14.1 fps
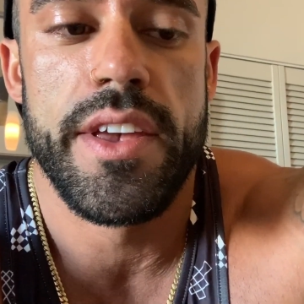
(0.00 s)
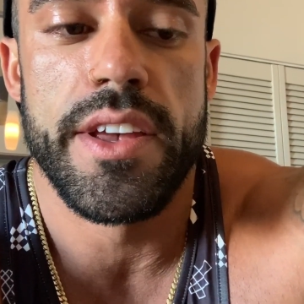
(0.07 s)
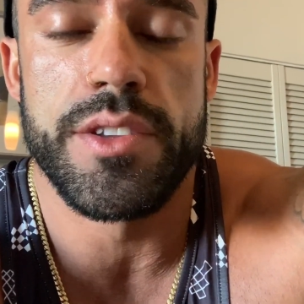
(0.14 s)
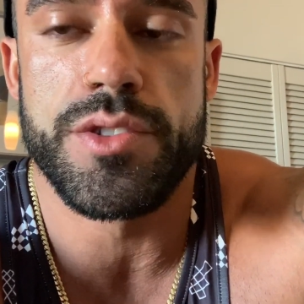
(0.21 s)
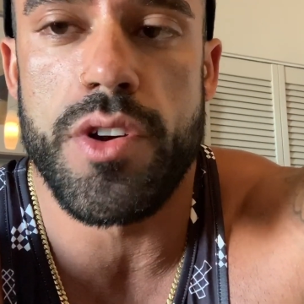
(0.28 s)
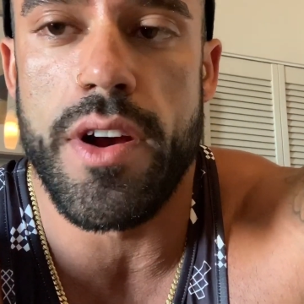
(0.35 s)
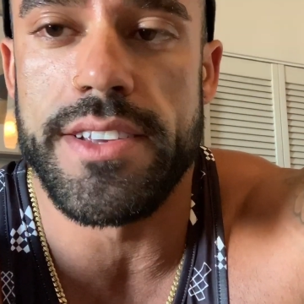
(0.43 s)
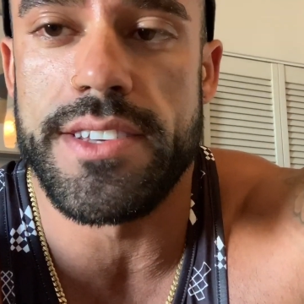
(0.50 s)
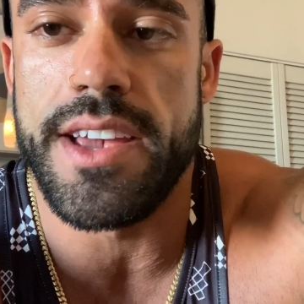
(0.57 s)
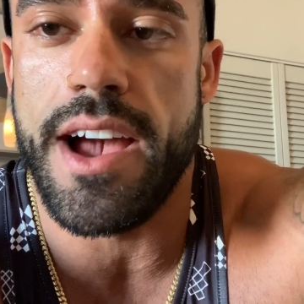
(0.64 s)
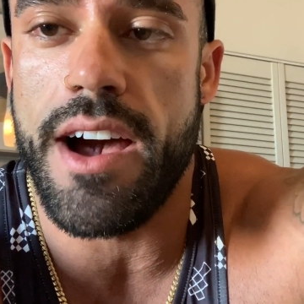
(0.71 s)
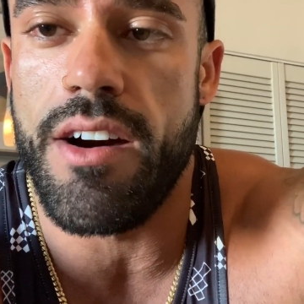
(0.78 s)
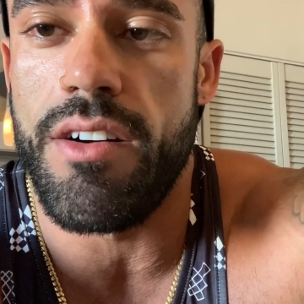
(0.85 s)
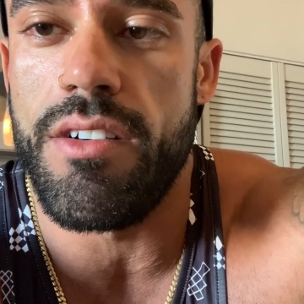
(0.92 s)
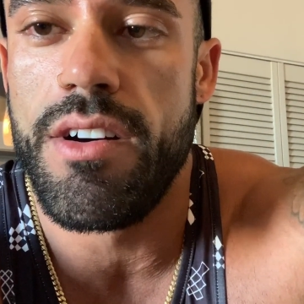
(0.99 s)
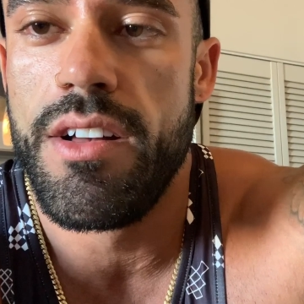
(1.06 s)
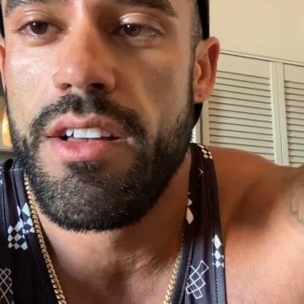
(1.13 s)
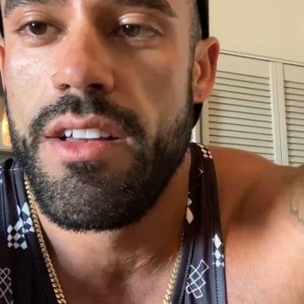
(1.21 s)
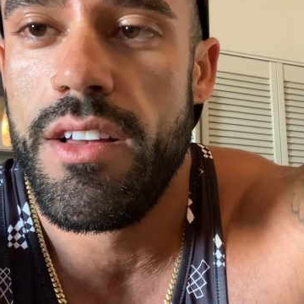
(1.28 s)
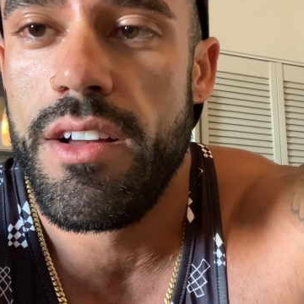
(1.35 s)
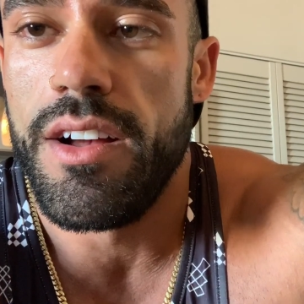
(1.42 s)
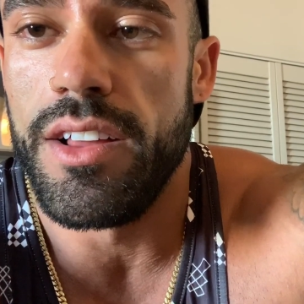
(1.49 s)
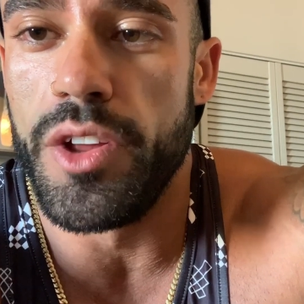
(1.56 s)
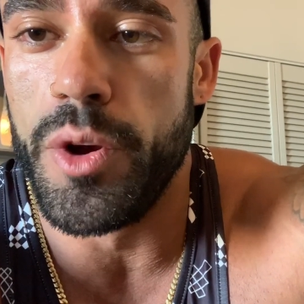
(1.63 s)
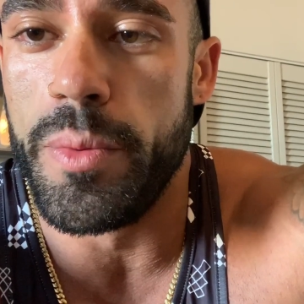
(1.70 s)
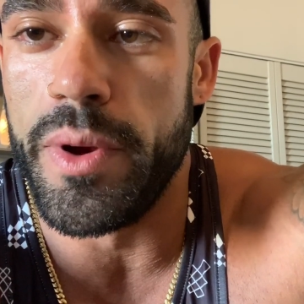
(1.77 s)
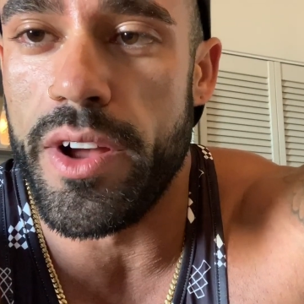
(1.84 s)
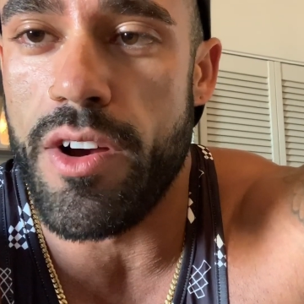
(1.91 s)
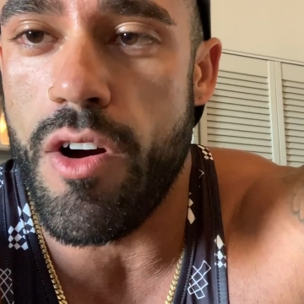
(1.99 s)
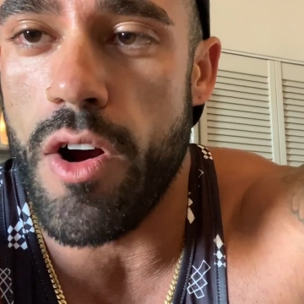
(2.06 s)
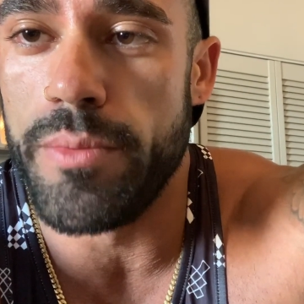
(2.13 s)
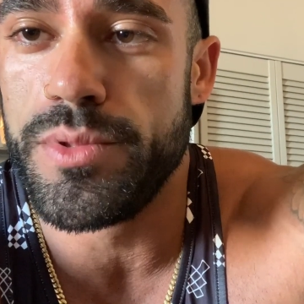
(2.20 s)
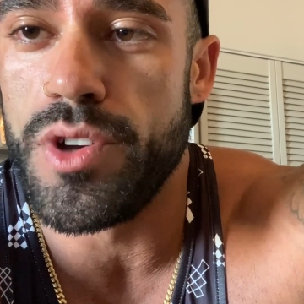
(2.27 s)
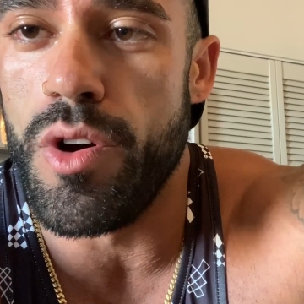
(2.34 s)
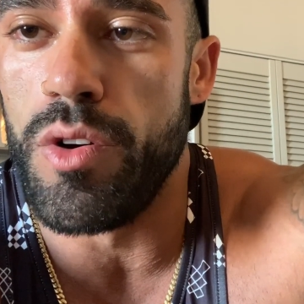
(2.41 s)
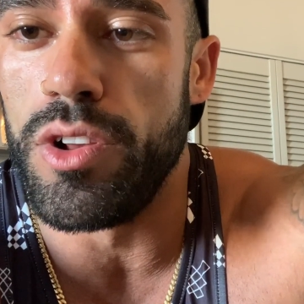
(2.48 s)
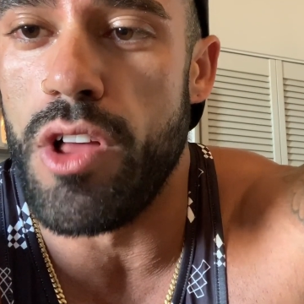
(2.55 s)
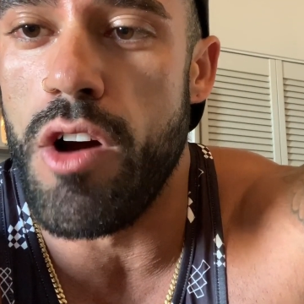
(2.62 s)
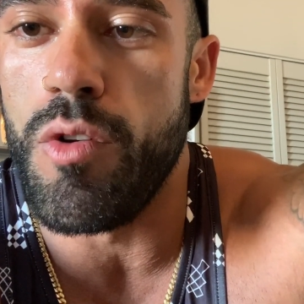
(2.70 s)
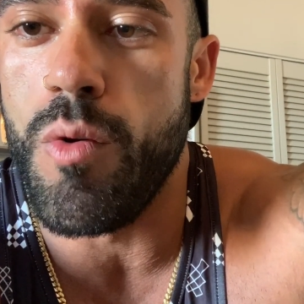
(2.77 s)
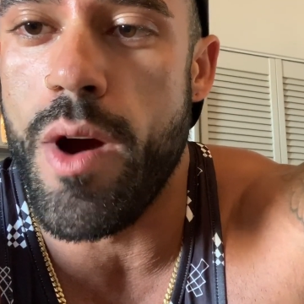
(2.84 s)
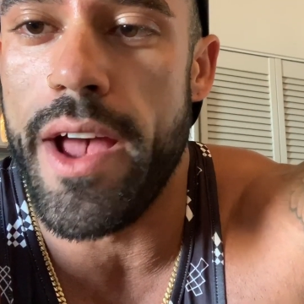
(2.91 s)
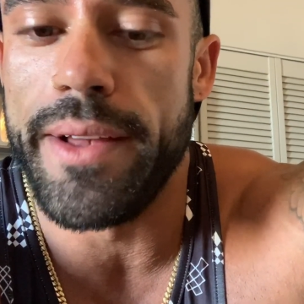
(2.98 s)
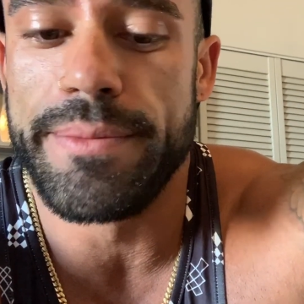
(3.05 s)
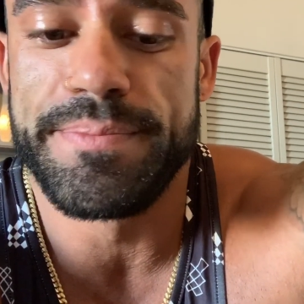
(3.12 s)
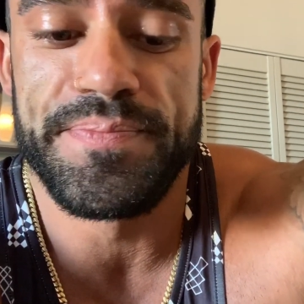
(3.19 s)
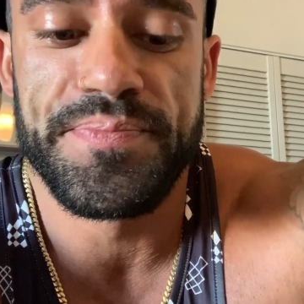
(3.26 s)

It's crazy how a little bit of carbs go a long way.